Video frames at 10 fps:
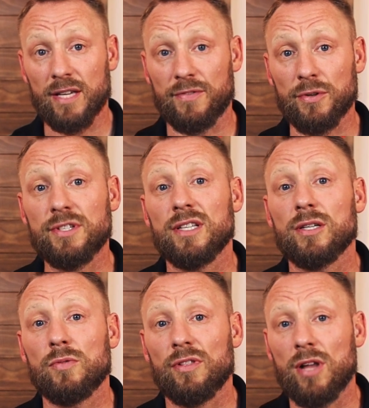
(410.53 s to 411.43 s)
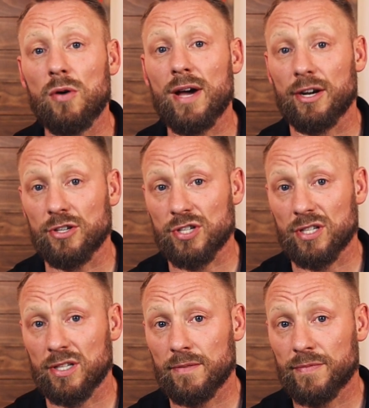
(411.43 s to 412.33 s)
If you're dealing with low
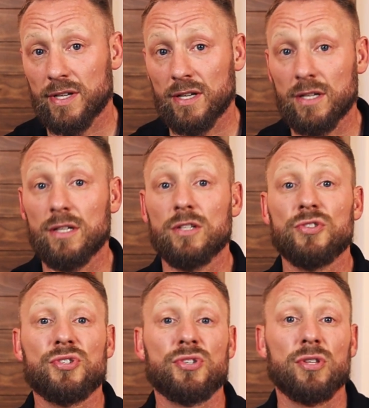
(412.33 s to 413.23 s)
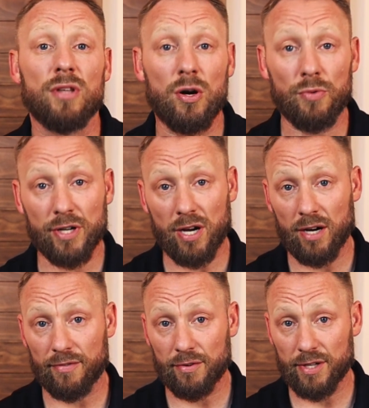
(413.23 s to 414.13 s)
energy, slow
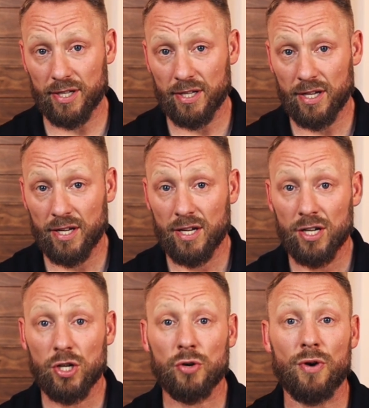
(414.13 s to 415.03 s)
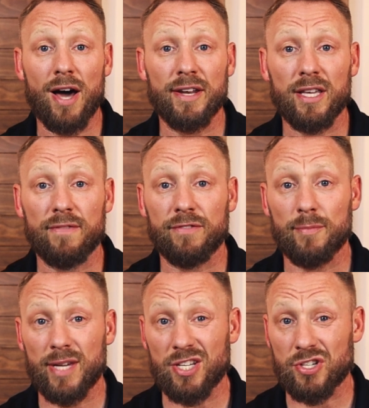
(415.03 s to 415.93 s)
recovery, chronic
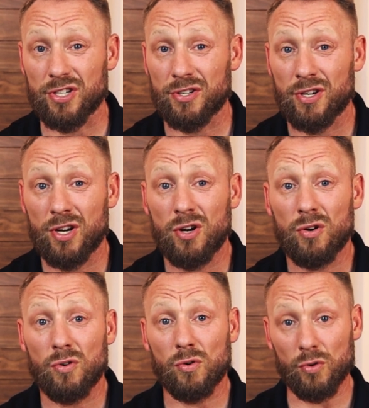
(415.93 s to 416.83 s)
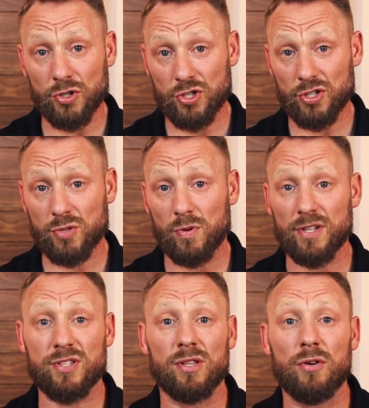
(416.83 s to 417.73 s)
inflammation, or just want
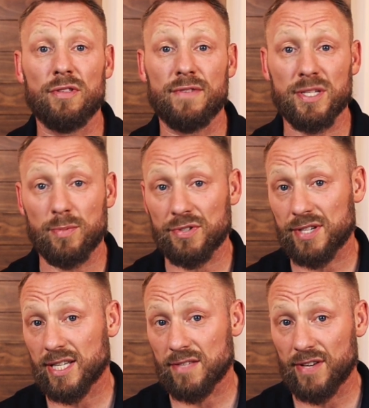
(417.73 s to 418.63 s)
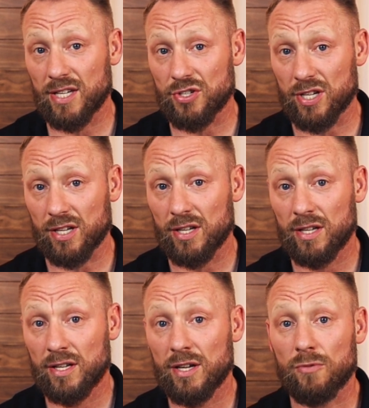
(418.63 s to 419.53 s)
to slow the visible signs of aging,
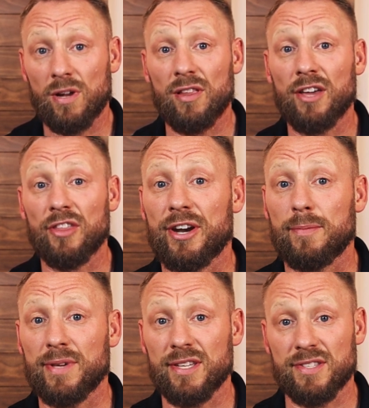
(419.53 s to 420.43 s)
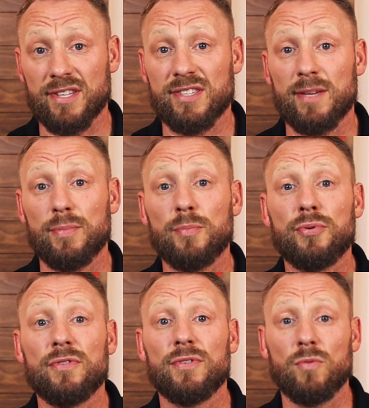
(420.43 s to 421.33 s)
red therapy is a simple,
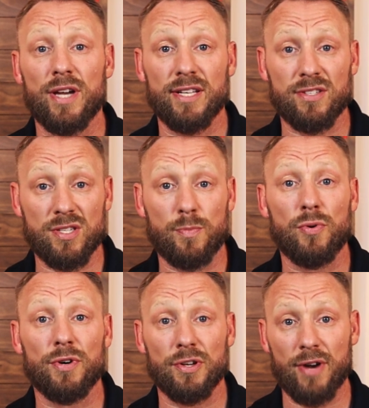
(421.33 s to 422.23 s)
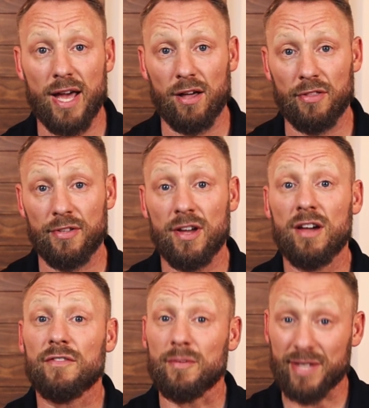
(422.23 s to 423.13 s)
proven way to support your health
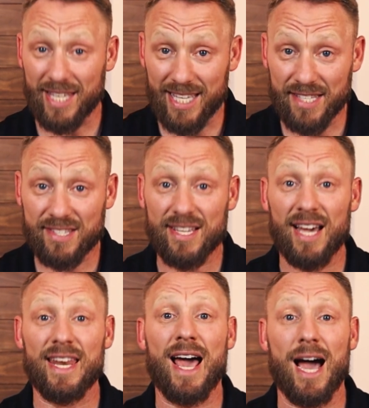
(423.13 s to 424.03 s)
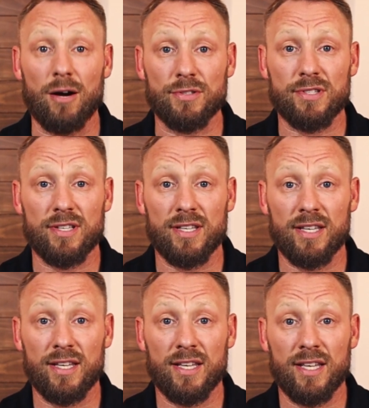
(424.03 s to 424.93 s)
from the inside out.
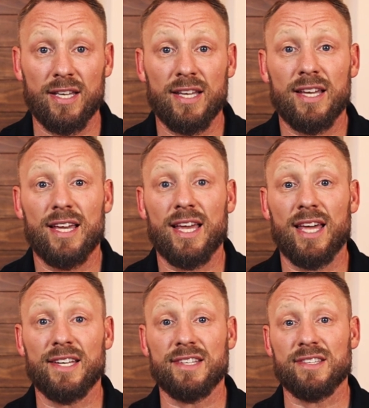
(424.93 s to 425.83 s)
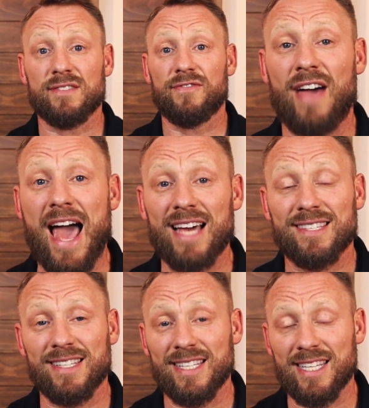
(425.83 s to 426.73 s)
And it is
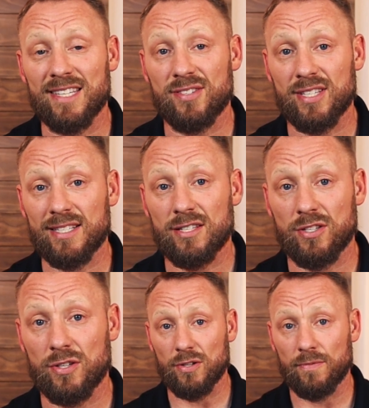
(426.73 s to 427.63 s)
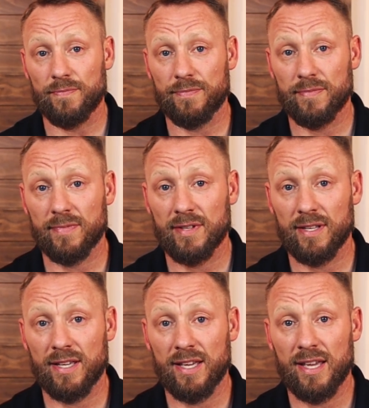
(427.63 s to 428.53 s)
fast and easy to do.
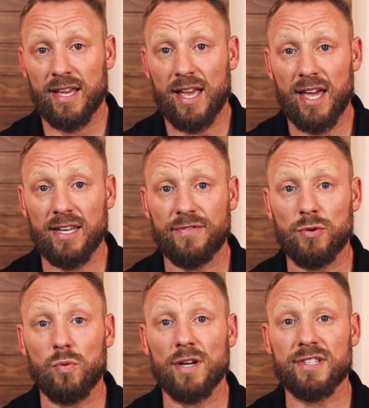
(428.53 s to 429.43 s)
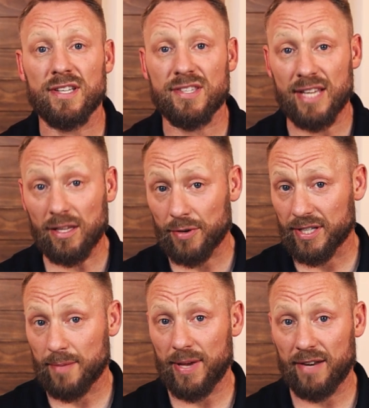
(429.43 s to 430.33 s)
And if you want to
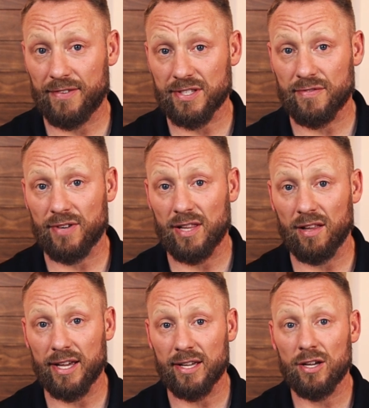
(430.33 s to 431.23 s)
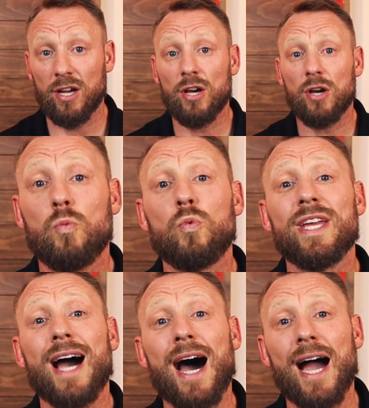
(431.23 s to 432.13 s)
accelerate the benefits of red light,
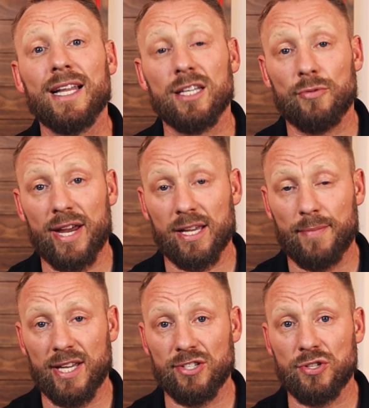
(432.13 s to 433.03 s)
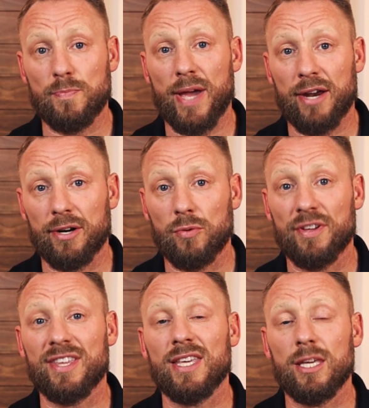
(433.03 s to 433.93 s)
we highly recommend you pair it
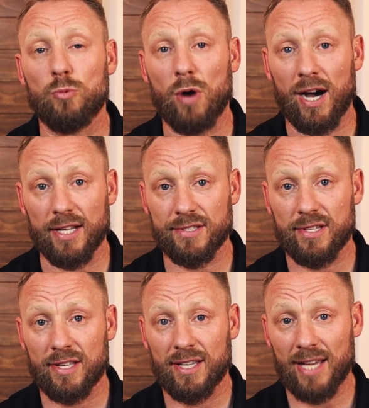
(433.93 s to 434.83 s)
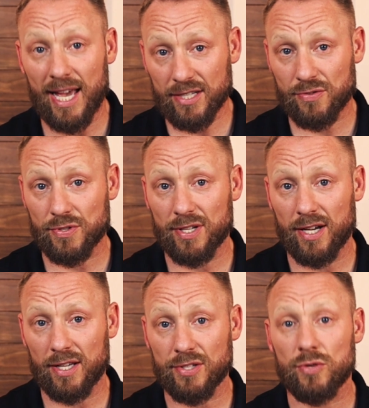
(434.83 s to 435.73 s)
with E W O T,
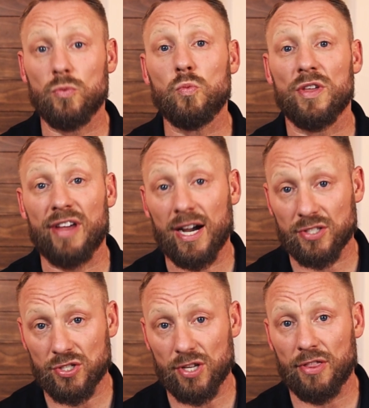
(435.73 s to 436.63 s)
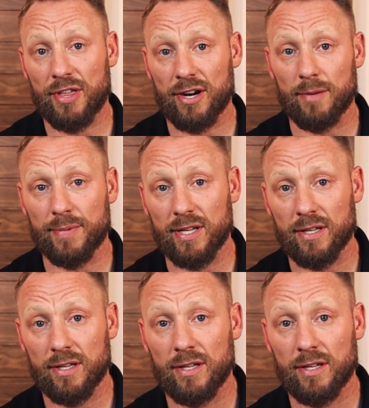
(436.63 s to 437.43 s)
exercise with oxygen therapy.